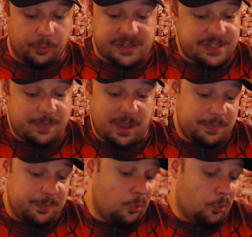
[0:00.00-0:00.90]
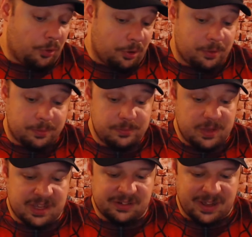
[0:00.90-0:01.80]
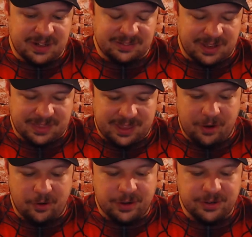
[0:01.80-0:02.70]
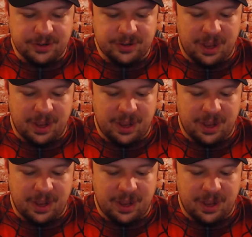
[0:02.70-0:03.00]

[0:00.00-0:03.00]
I might be more inclined to like the character.